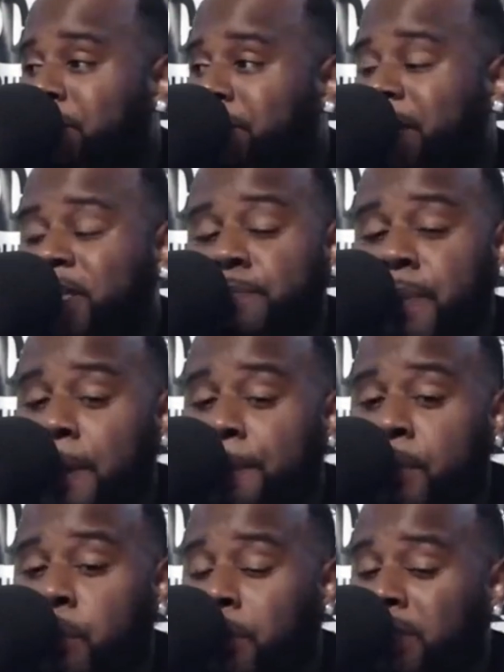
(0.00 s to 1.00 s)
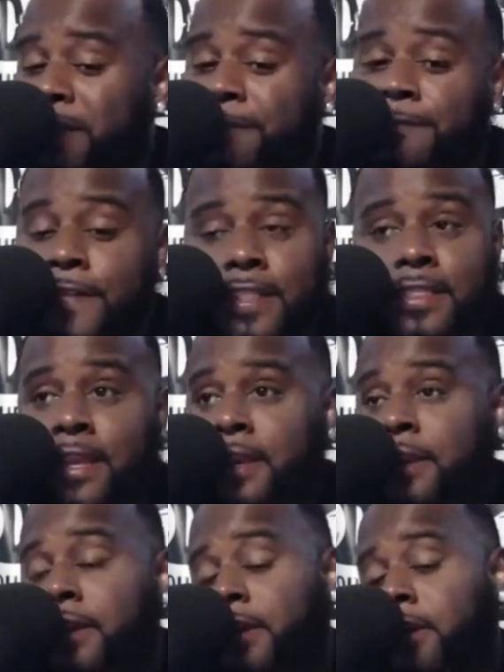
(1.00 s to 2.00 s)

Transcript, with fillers: here's paperwork that 50